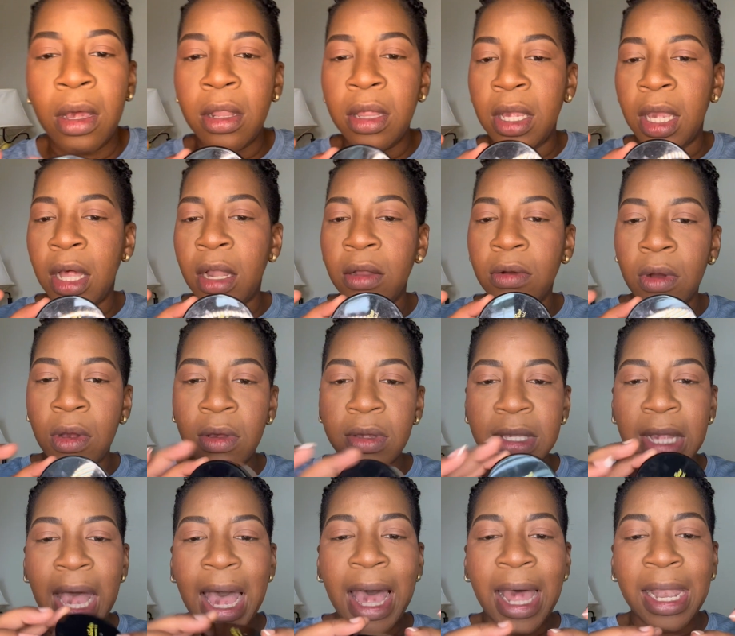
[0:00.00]
Yellow Rose
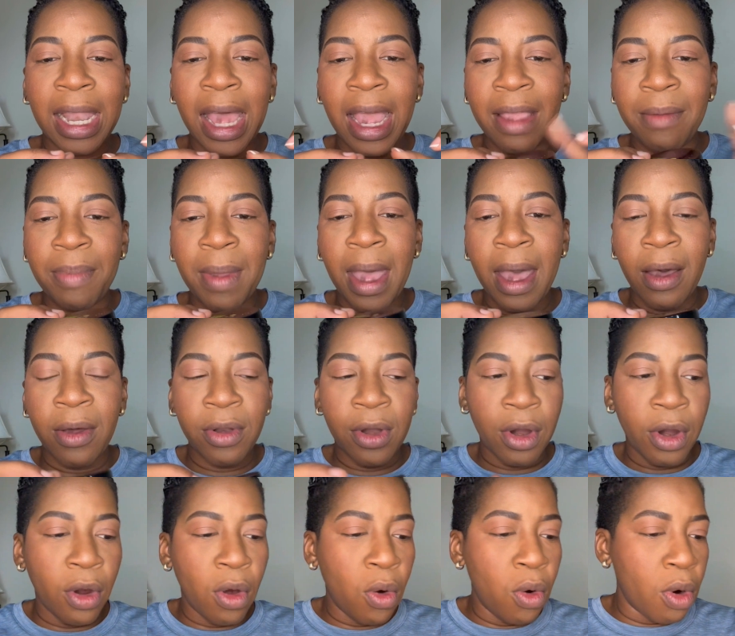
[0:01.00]
highlight
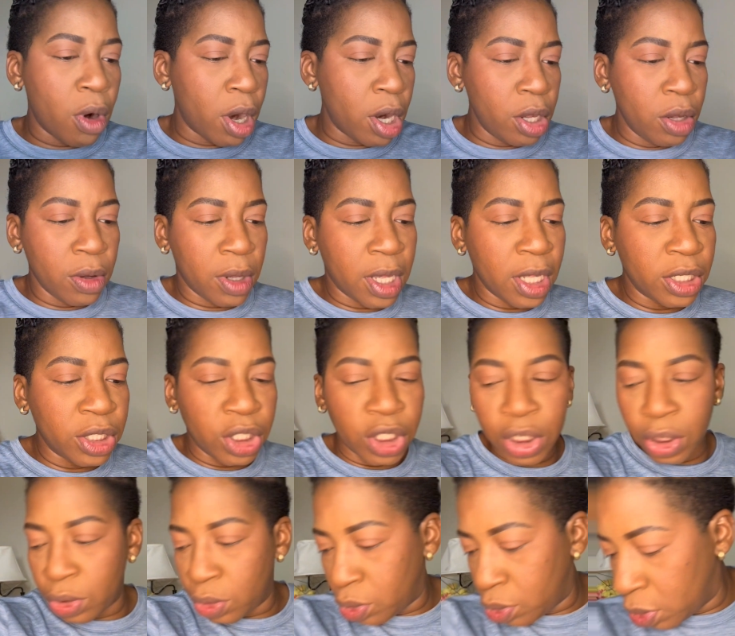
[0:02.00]
powder, or you can
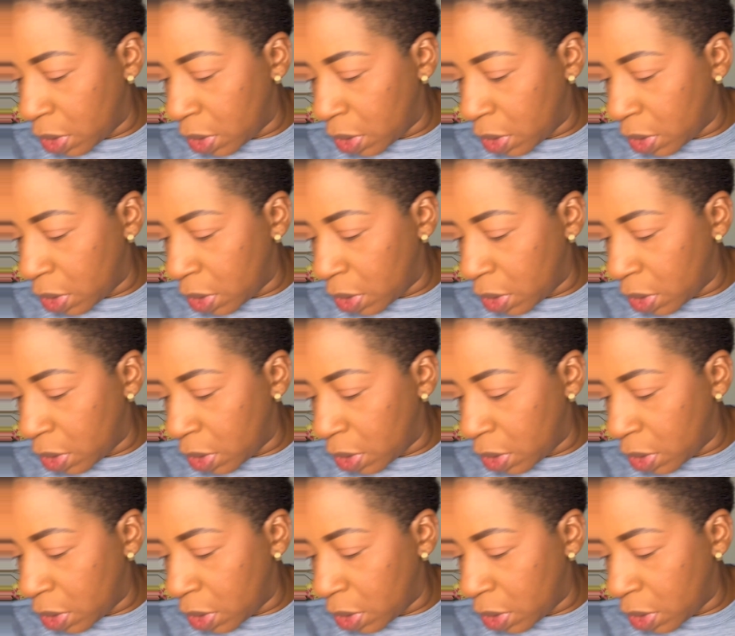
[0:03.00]
do